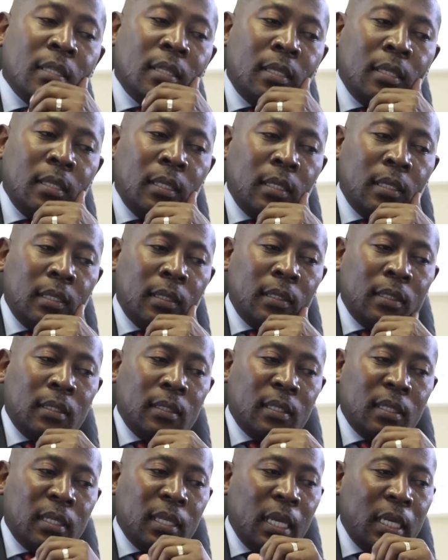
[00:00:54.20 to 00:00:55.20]
The
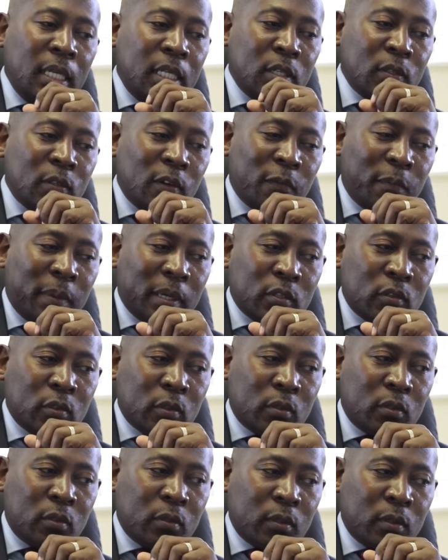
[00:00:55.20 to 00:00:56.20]
nation of
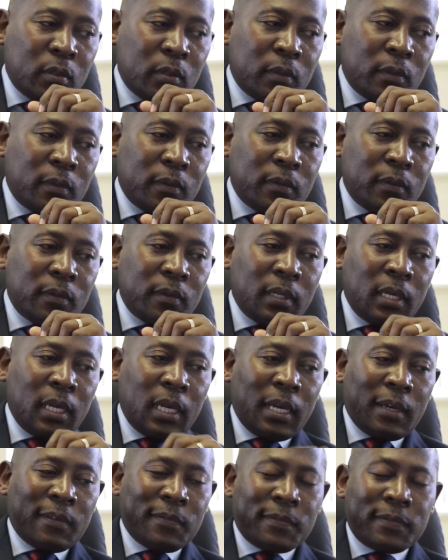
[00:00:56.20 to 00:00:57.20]
Basotho
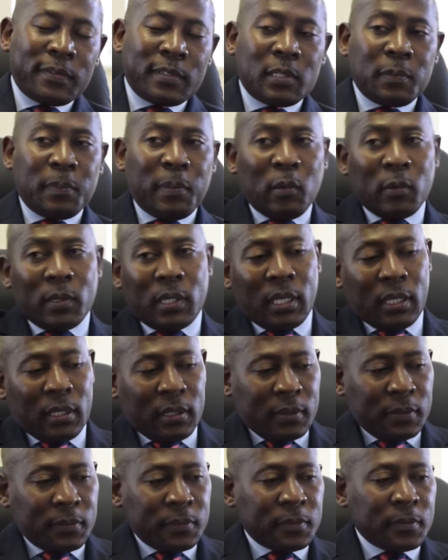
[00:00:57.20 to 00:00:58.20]
have spoken
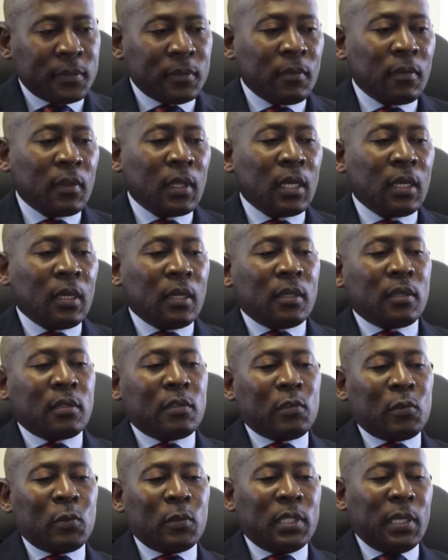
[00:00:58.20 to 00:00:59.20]

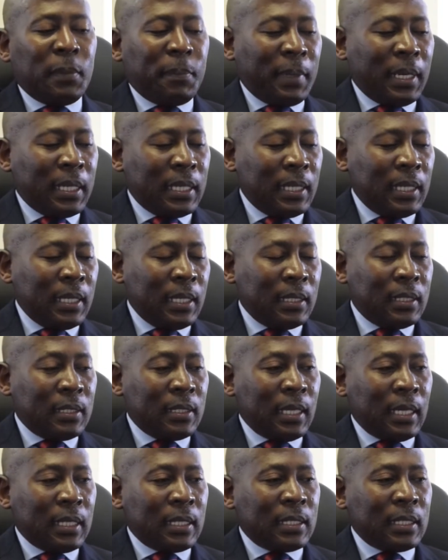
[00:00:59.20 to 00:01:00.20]
through the mandate
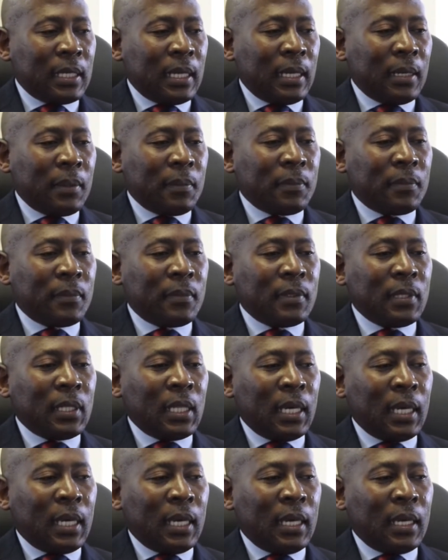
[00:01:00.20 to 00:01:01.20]
that um,
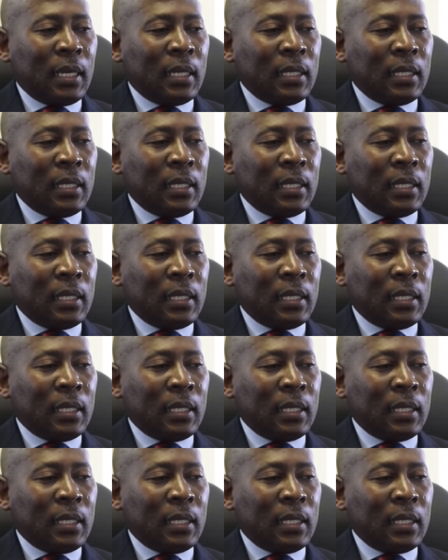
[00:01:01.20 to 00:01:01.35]
the,